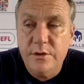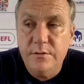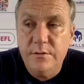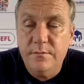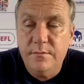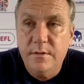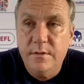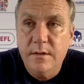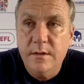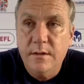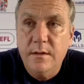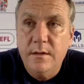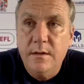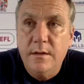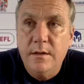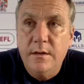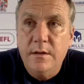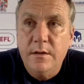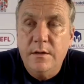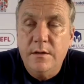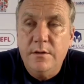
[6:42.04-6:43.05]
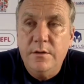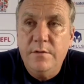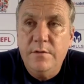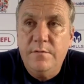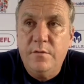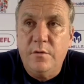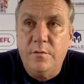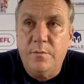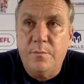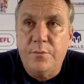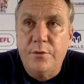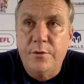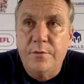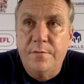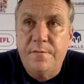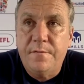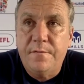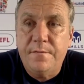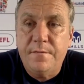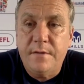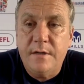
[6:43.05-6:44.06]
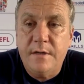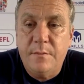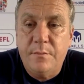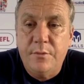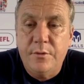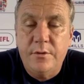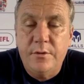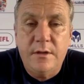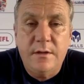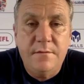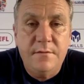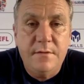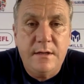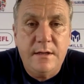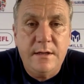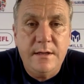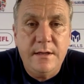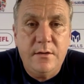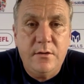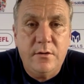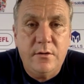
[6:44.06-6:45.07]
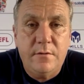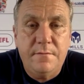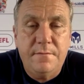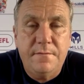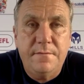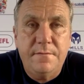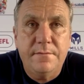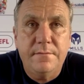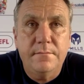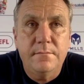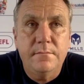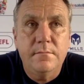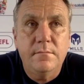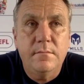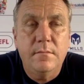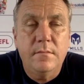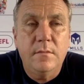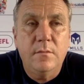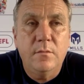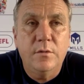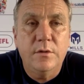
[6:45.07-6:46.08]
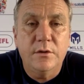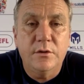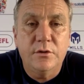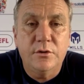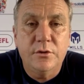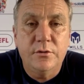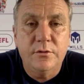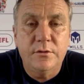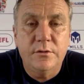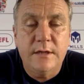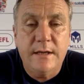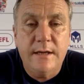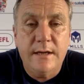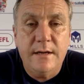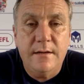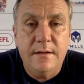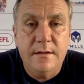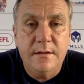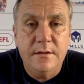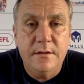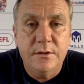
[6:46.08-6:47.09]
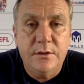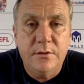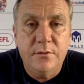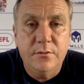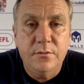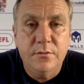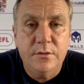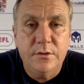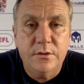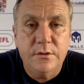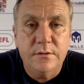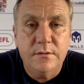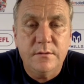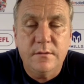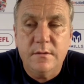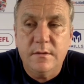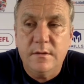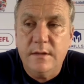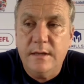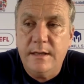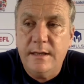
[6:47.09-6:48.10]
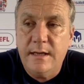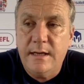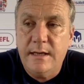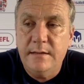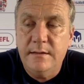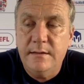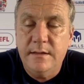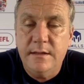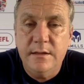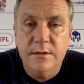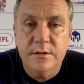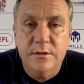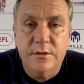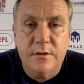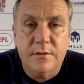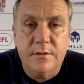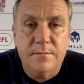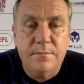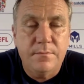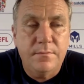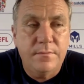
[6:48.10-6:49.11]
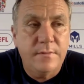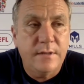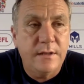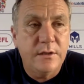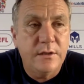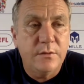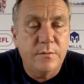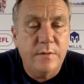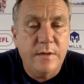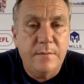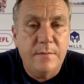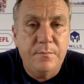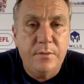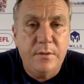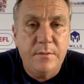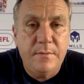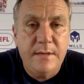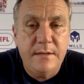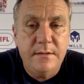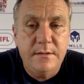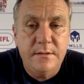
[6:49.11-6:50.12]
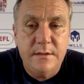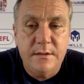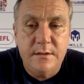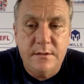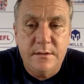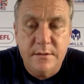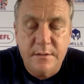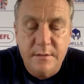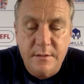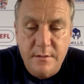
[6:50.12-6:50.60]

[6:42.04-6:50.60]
you've got proof in the pudding, if you like, of what it took to get the results. Any ideas or things that we implemented